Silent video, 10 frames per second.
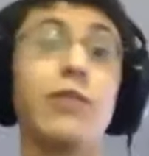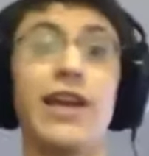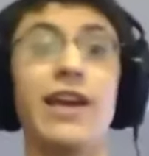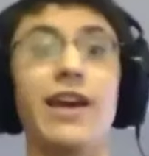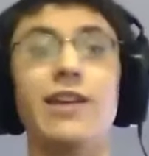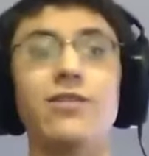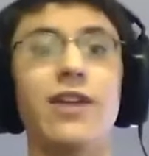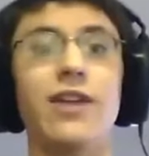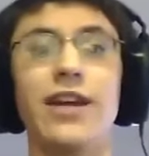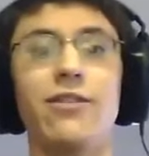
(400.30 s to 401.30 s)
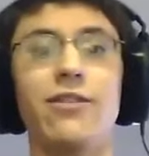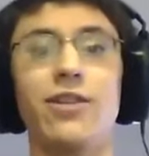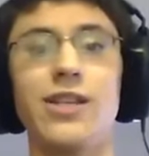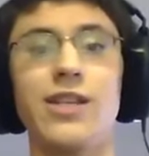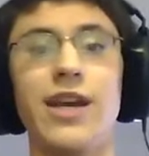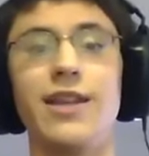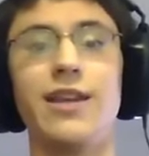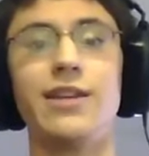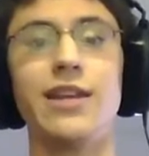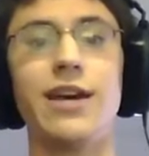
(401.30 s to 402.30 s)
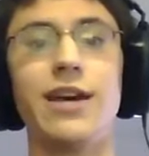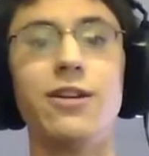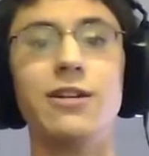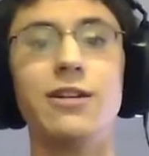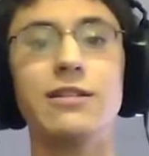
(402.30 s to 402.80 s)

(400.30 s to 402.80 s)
played it yet, so I can't really say anything to that one.